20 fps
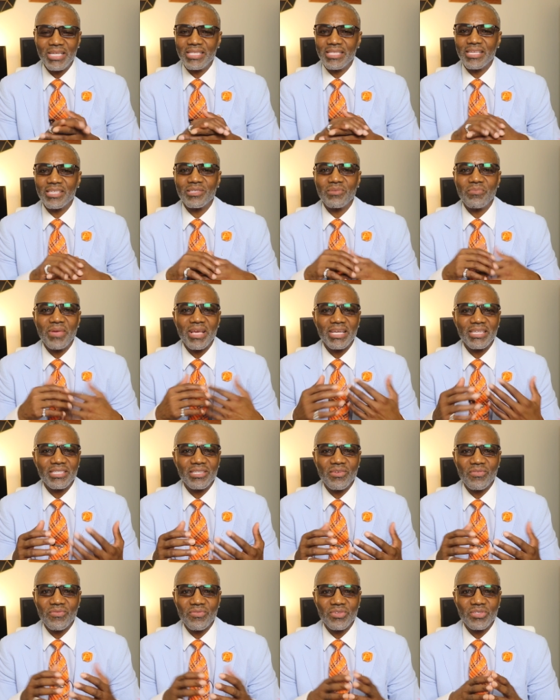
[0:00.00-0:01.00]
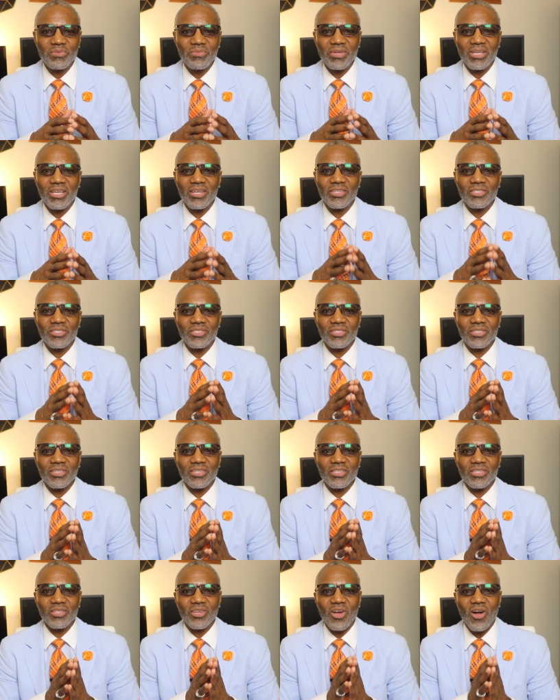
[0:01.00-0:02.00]
It doesn't make a difference because
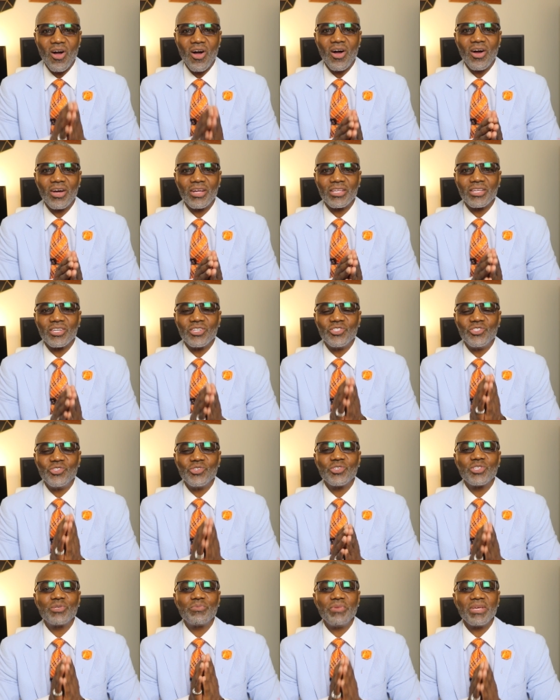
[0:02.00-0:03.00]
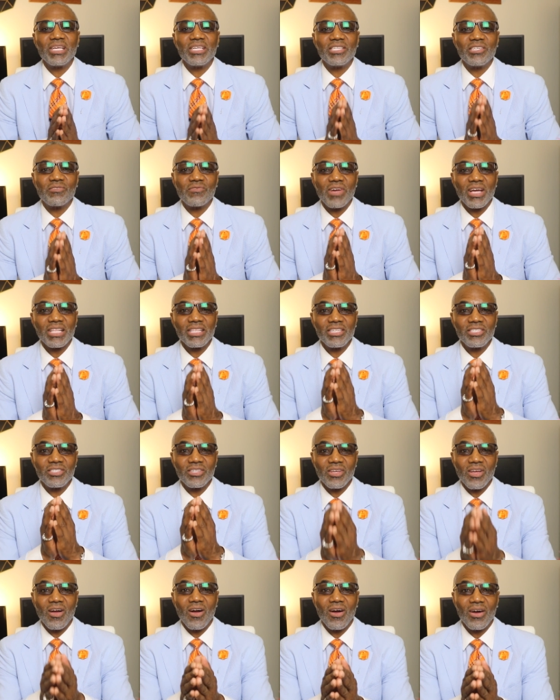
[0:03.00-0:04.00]
God, because you're speaking directly to
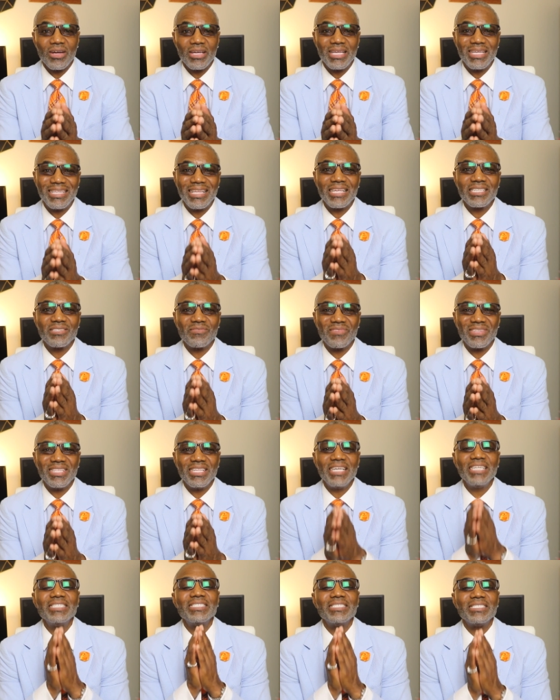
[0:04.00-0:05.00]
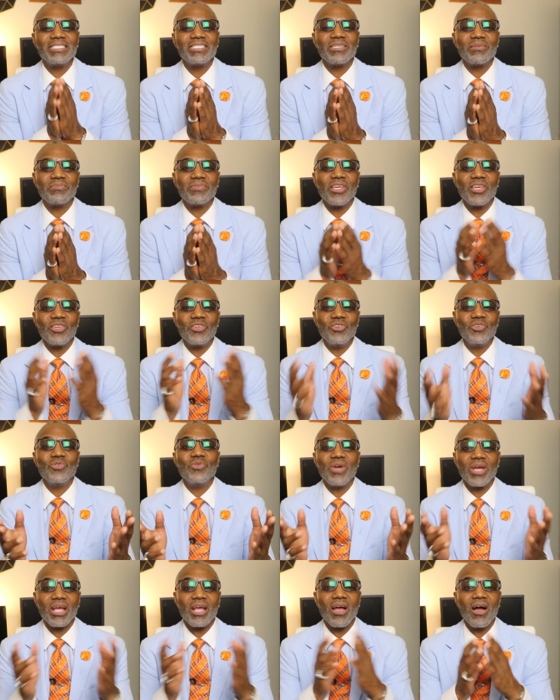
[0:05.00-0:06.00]
God, and that's a relationship that
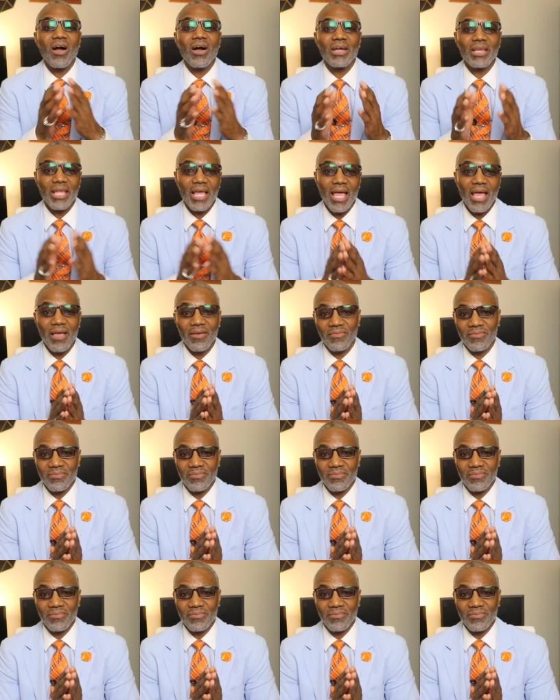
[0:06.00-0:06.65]
you and God have.